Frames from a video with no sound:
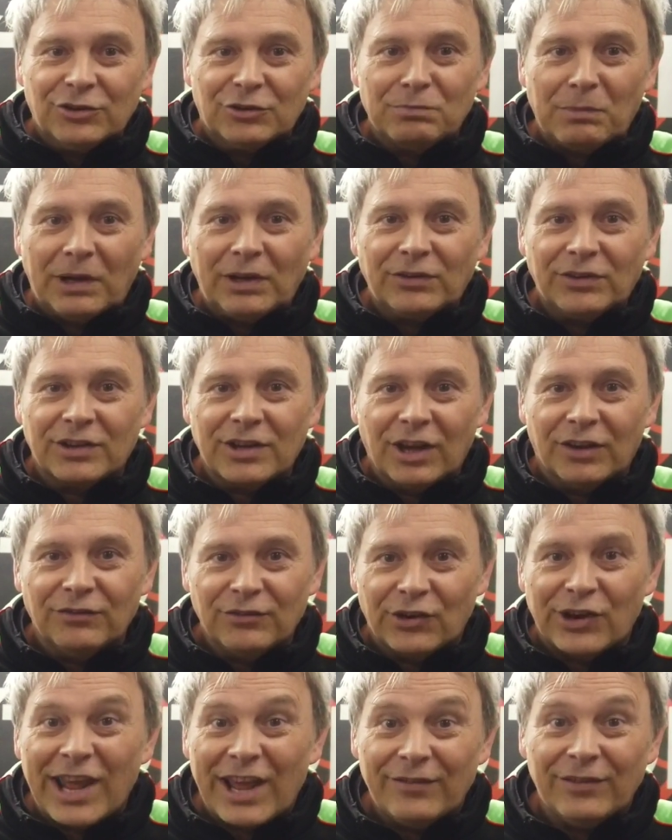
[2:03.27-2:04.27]
It just makes the
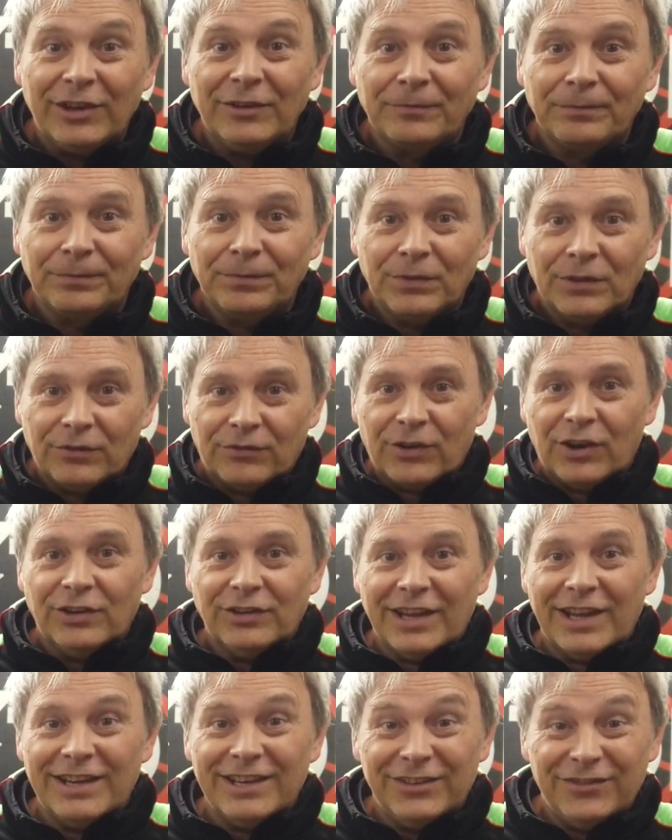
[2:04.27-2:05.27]
gun very heavy. The
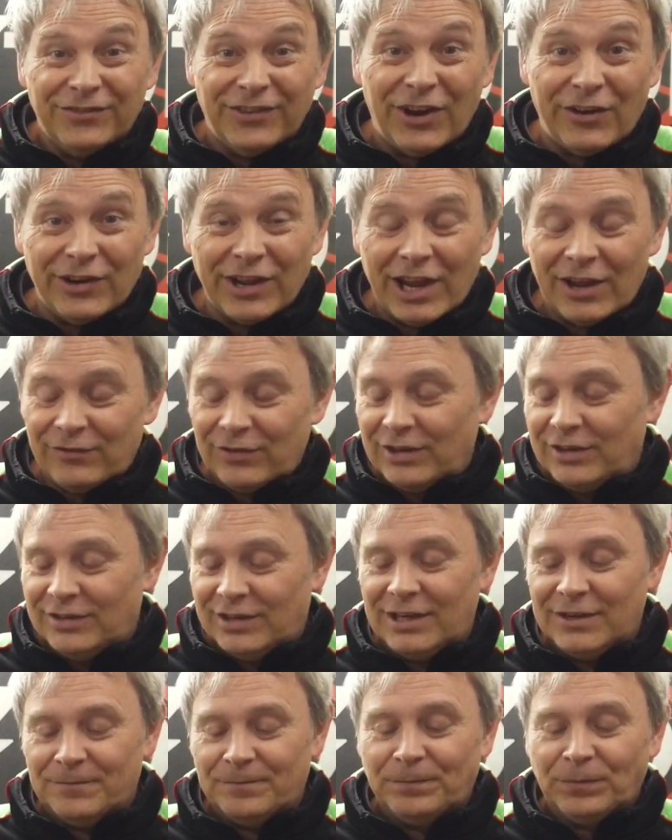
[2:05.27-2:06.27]
front end is very heavy
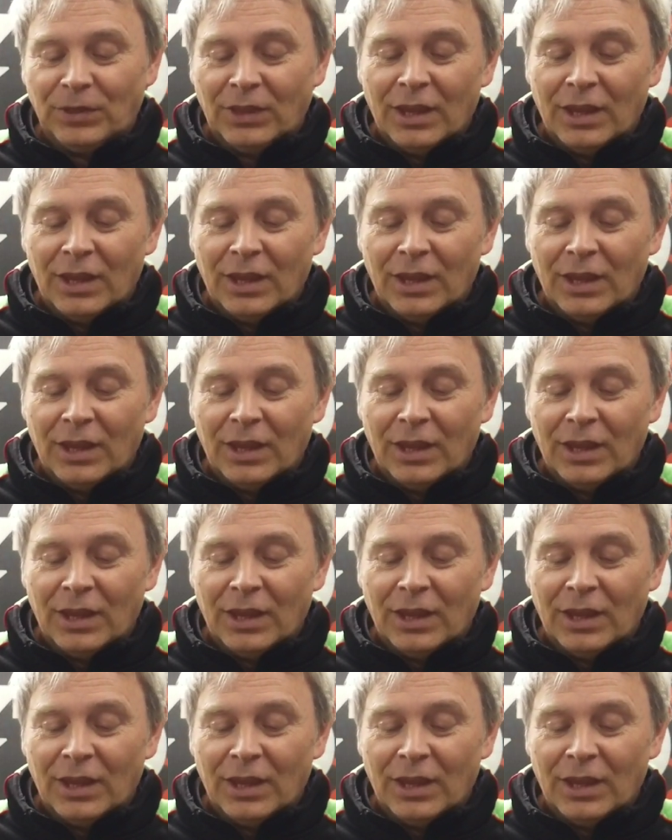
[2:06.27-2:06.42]
indeed.